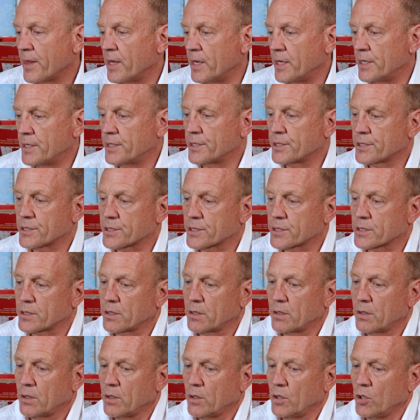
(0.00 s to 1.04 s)
is
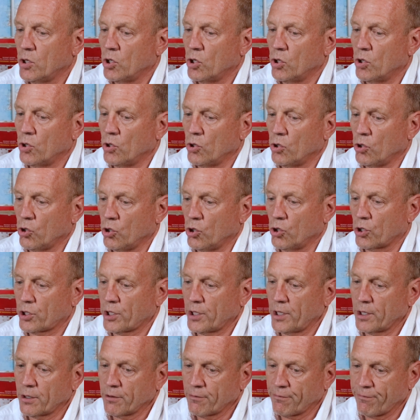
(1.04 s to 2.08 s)

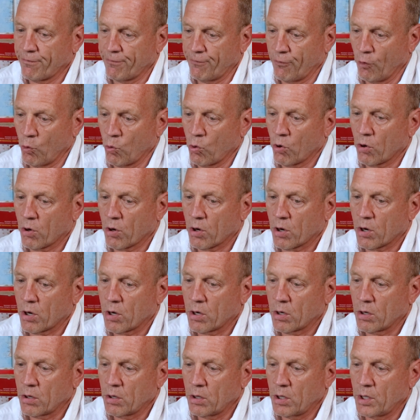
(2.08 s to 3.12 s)
looking for
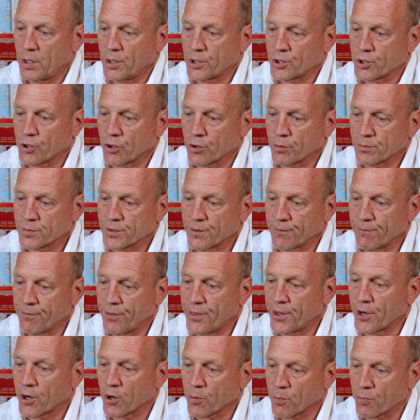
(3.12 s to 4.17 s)
in terms of
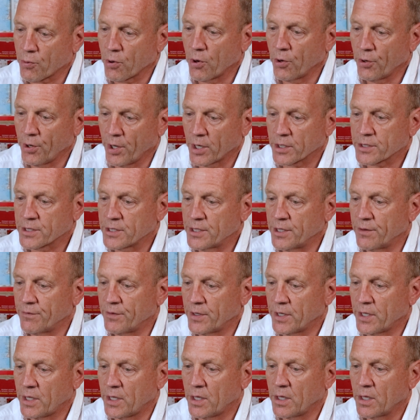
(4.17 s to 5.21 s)
their
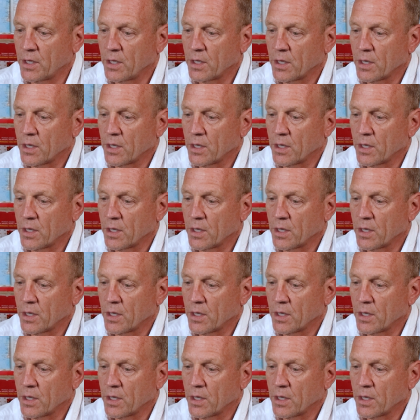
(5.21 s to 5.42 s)
productivity.